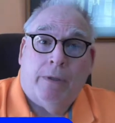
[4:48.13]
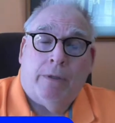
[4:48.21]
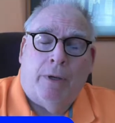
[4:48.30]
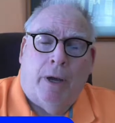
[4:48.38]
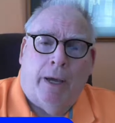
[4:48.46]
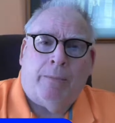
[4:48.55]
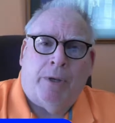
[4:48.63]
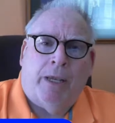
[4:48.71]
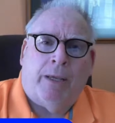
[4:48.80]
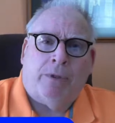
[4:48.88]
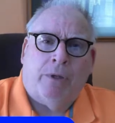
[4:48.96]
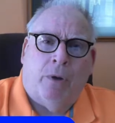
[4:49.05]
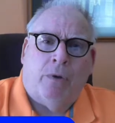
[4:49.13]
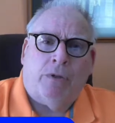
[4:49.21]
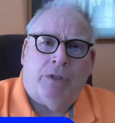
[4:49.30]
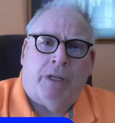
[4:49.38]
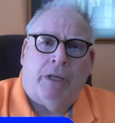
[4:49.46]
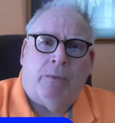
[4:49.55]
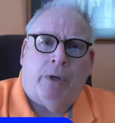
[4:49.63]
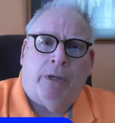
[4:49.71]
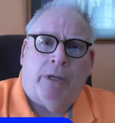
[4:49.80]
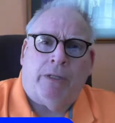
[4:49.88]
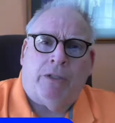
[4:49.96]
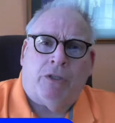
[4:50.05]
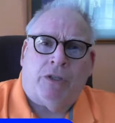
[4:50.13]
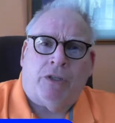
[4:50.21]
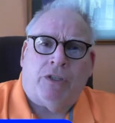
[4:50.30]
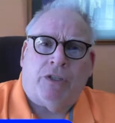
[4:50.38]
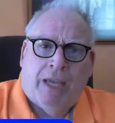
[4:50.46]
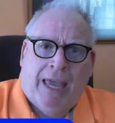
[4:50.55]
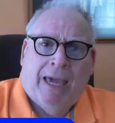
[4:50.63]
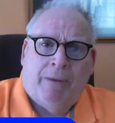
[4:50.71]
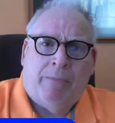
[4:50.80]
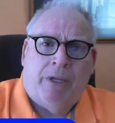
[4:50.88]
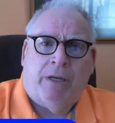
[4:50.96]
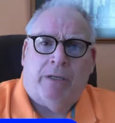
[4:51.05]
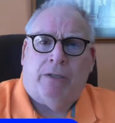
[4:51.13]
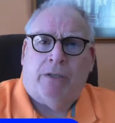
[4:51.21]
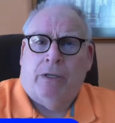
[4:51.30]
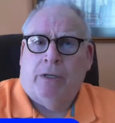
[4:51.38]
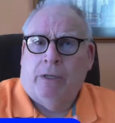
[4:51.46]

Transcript: And it's just sad because